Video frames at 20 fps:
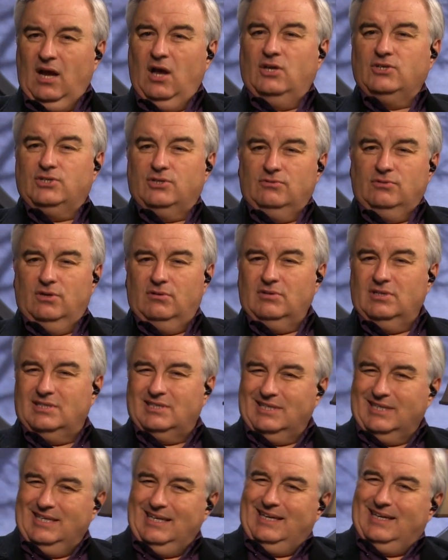I also
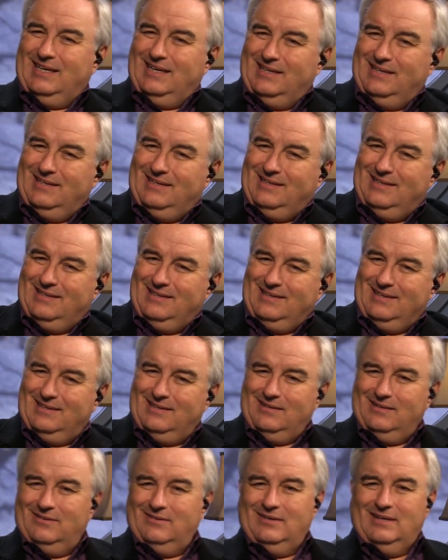notice again that, you
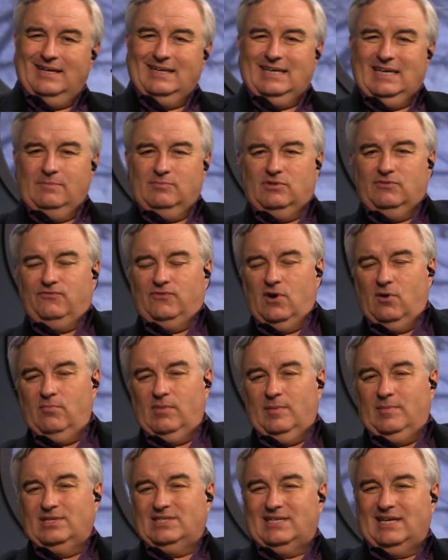know, I keep the phone
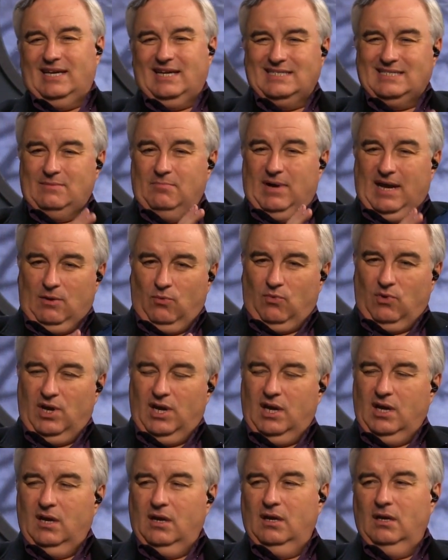by my side because it might
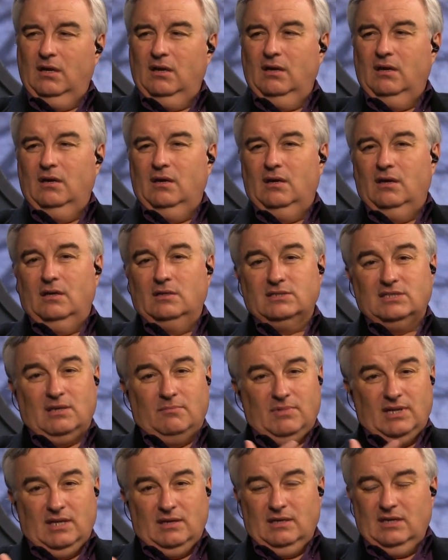ring.
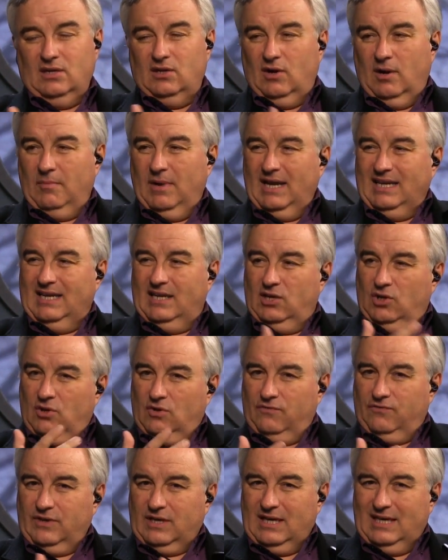Somebody, you know, I might need a
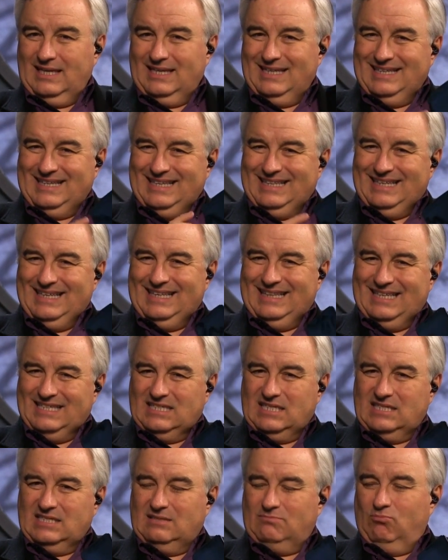notification.
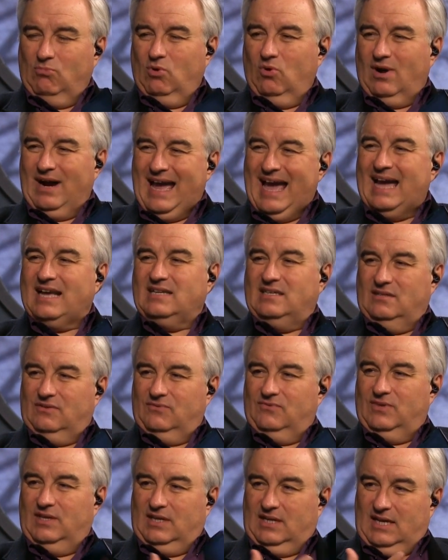This is more
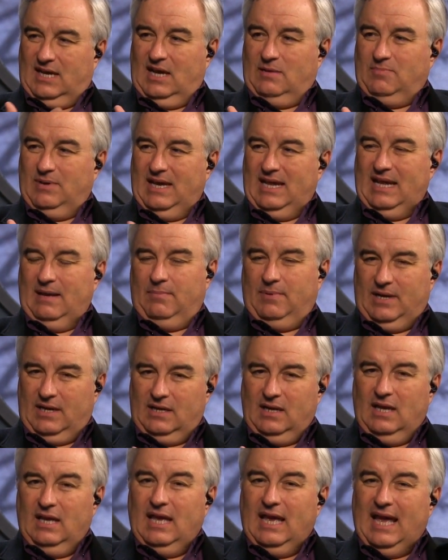active than an iPad,
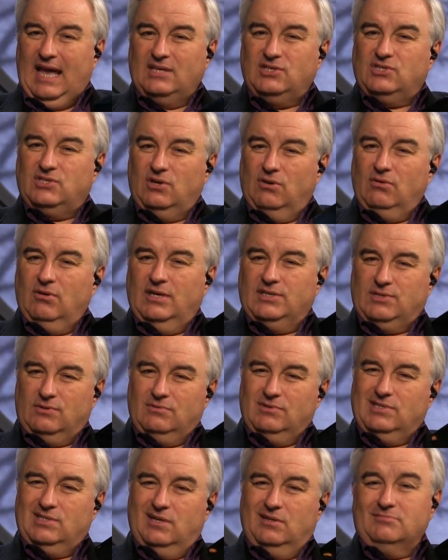iPad. And so as a
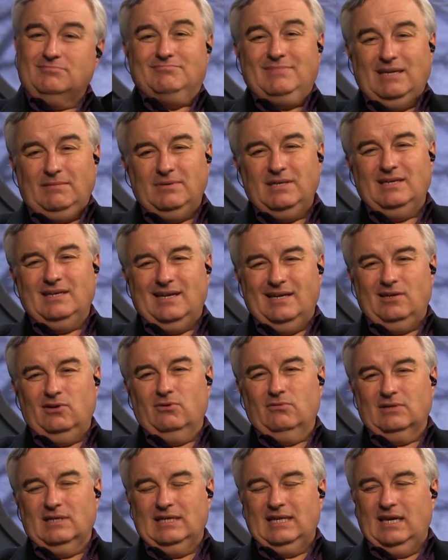result, maybe I
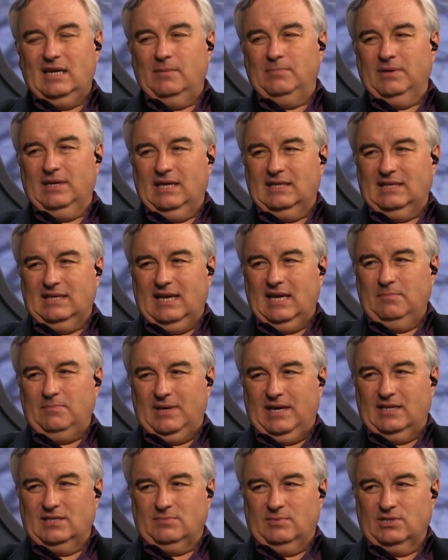don't get up and get the
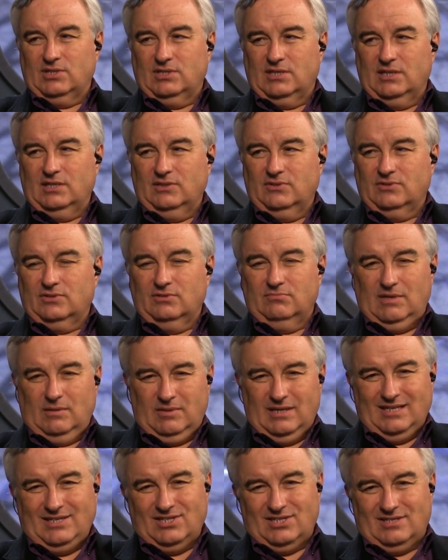iPad as much as I used to. So
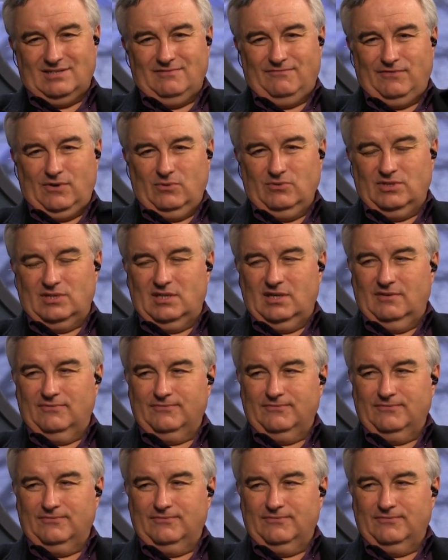maybe you think just, that Apple's